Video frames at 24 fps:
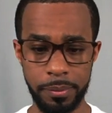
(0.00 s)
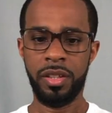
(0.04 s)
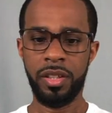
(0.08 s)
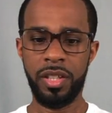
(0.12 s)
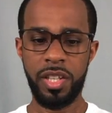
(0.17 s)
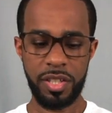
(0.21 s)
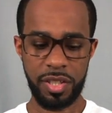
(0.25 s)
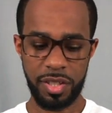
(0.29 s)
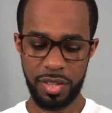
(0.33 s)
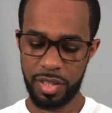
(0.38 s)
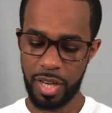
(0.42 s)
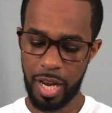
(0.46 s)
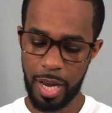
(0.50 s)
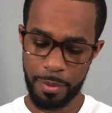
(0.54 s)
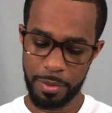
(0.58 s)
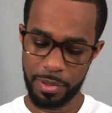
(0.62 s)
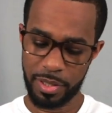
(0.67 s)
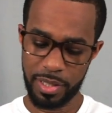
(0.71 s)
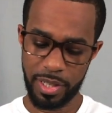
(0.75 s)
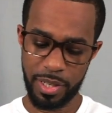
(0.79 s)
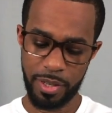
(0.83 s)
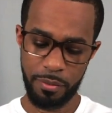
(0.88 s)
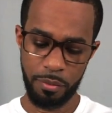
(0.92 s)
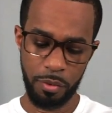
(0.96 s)
This is
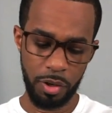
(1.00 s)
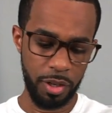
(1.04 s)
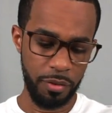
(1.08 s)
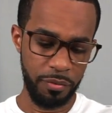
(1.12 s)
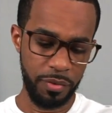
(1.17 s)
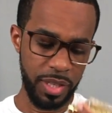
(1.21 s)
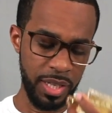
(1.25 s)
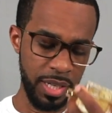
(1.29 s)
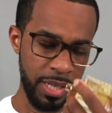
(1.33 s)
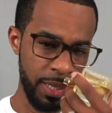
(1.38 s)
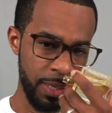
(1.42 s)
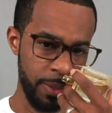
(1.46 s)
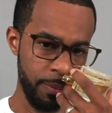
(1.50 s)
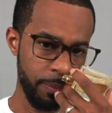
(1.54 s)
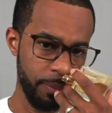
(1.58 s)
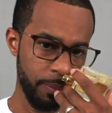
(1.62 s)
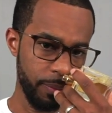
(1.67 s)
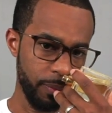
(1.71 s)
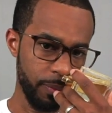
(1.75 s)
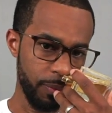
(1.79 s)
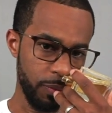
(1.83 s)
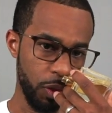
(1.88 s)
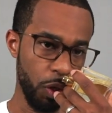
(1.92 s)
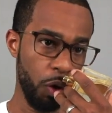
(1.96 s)
obviously one of the
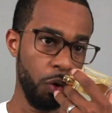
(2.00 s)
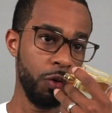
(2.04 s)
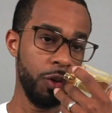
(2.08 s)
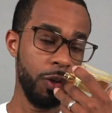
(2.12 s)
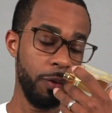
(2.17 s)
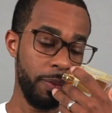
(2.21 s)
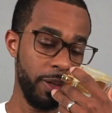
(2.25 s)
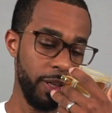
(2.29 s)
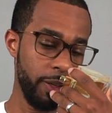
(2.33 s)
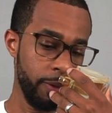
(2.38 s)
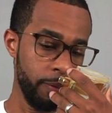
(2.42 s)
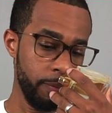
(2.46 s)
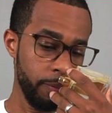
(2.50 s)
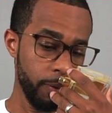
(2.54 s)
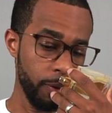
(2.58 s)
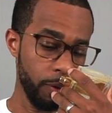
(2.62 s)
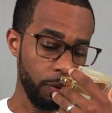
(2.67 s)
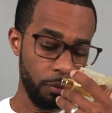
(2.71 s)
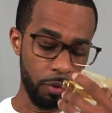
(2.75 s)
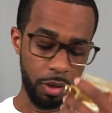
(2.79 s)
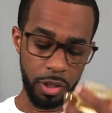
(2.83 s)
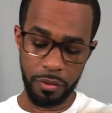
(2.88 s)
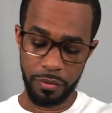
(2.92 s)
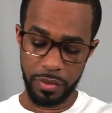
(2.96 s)
known to be
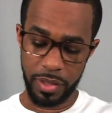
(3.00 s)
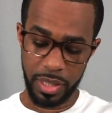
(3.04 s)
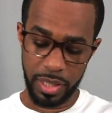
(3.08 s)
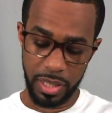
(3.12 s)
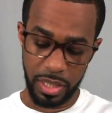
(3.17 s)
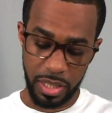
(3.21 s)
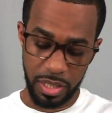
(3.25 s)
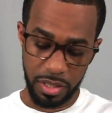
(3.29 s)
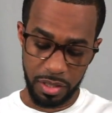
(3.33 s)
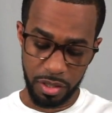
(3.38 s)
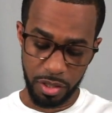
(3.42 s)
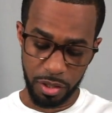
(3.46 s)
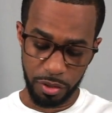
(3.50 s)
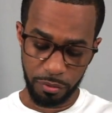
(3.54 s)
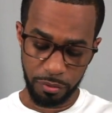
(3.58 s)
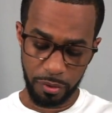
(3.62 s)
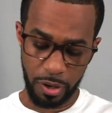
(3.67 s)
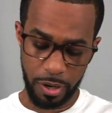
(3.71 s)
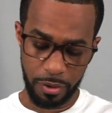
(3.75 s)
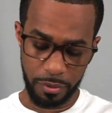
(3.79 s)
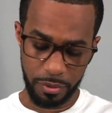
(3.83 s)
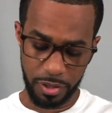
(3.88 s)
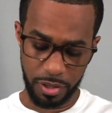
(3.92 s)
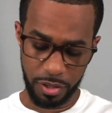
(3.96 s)
one of the easiest
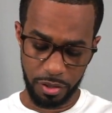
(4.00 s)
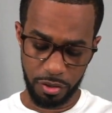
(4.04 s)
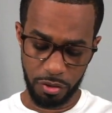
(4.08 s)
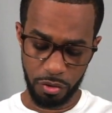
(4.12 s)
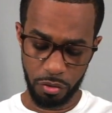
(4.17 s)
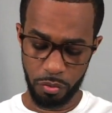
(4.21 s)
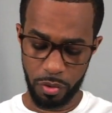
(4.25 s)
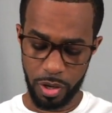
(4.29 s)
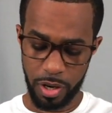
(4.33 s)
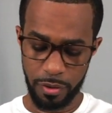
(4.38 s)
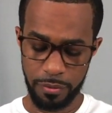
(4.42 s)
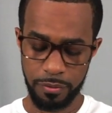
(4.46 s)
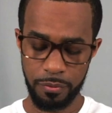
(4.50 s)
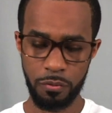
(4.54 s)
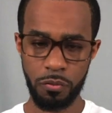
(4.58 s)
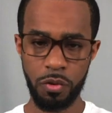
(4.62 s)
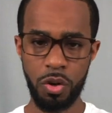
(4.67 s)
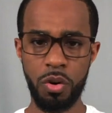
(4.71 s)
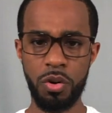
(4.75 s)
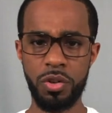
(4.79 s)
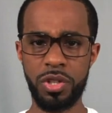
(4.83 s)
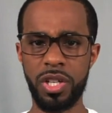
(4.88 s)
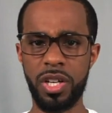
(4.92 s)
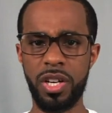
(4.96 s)
fragrances to wear from
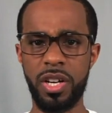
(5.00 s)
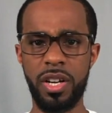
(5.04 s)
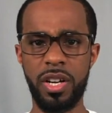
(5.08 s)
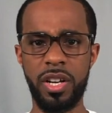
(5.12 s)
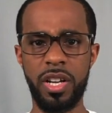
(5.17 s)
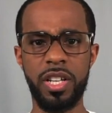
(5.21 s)
Roja.